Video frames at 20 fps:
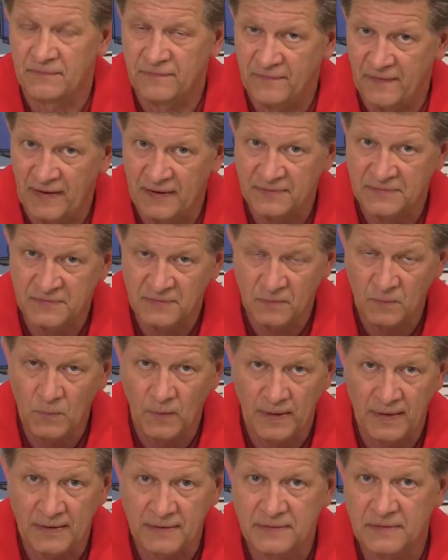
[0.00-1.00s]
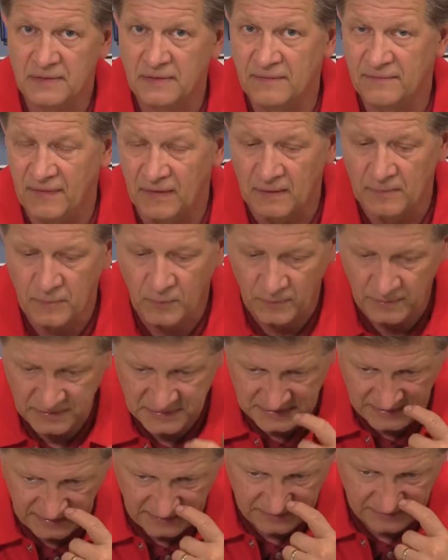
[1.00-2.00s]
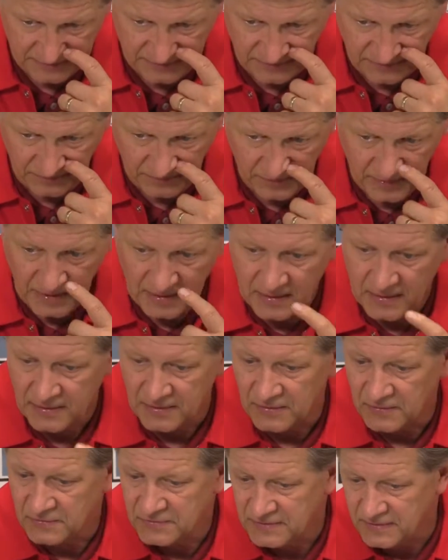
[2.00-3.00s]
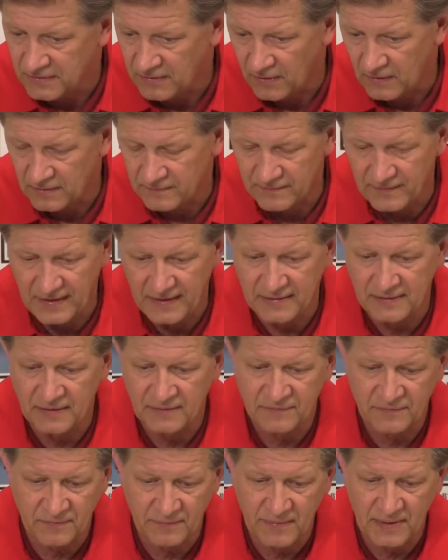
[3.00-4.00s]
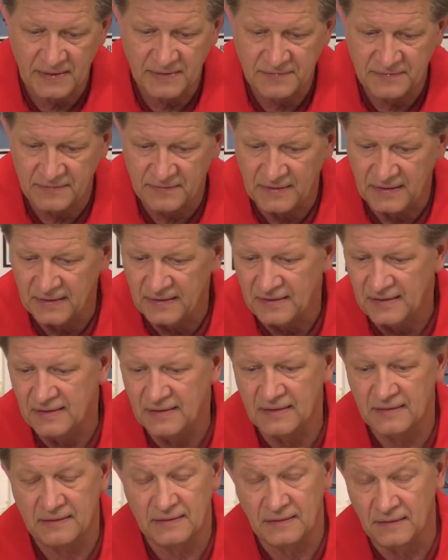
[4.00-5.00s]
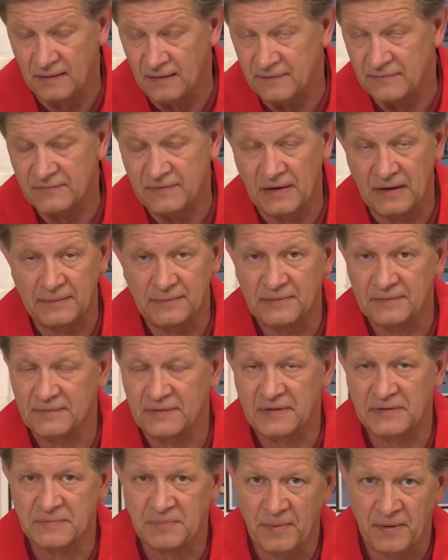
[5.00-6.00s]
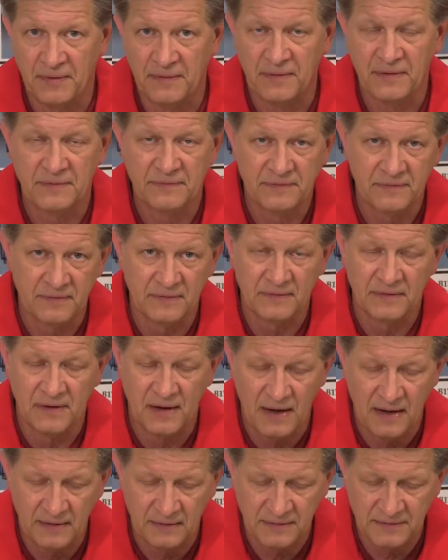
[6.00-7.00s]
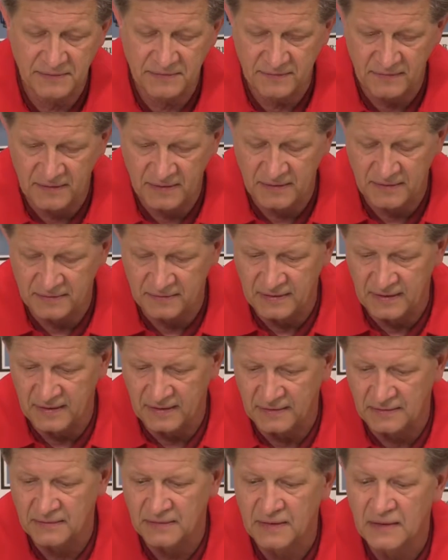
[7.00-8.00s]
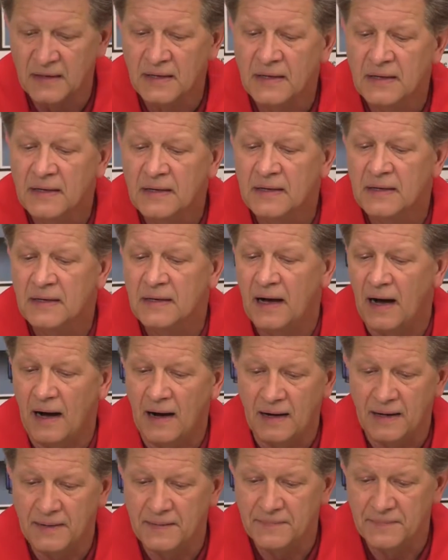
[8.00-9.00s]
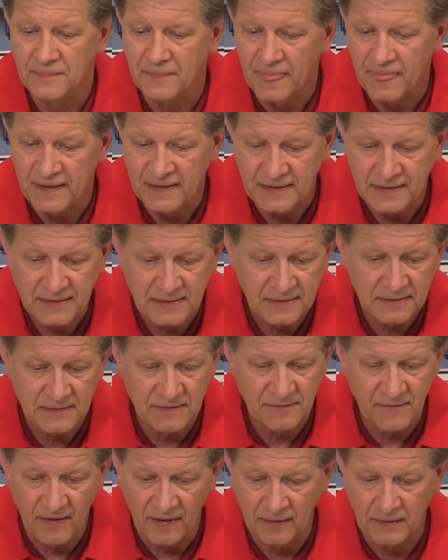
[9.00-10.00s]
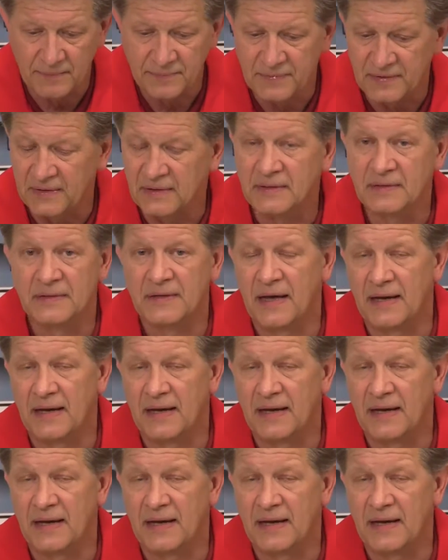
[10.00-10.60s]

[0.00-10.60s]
faster way to develop work standards. So using all that information that he had, a lifetime of experience and knowledge that he had gained, he developed in